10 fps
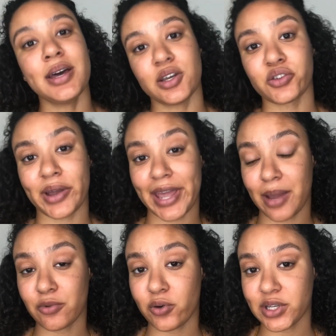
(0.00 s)
so I
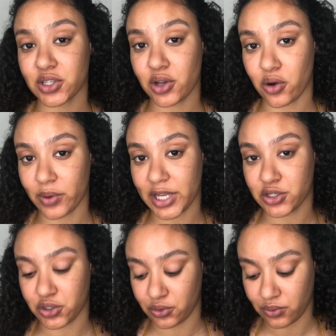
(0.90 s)
am going to go
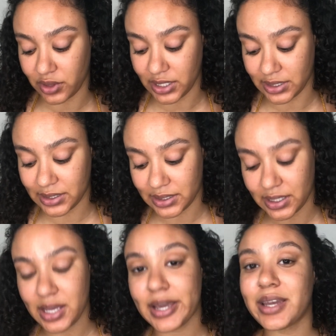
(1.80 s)
into this
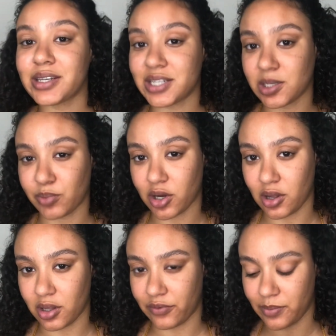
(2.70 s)
deeper
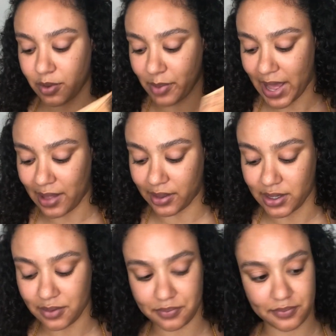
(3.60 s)
color from the palette.